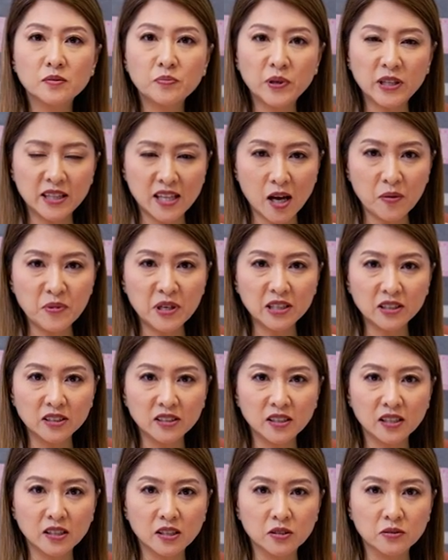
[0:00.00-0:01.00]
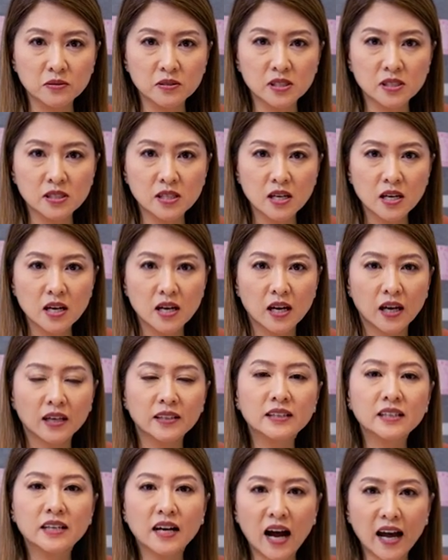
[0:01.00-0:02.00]
the pandemic continues
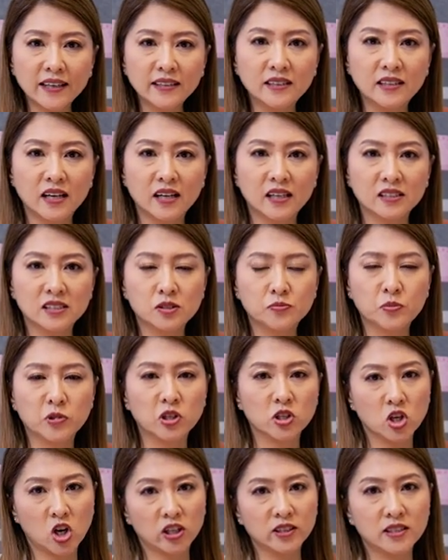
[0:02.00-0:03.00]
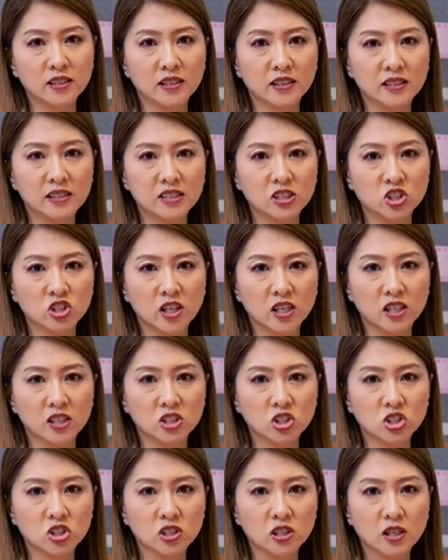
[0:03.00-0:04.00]
and the guidelines periodically
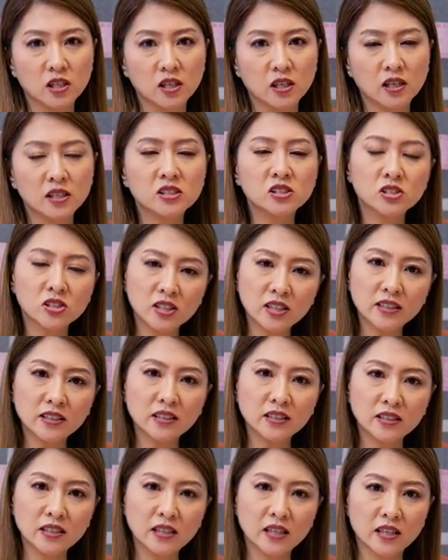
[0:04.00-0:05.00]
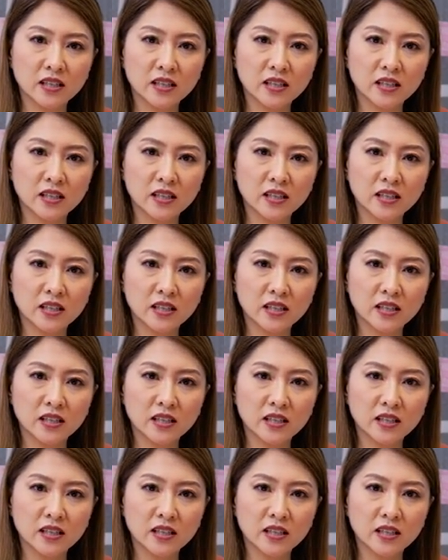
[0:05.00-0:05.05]
change, uncertainty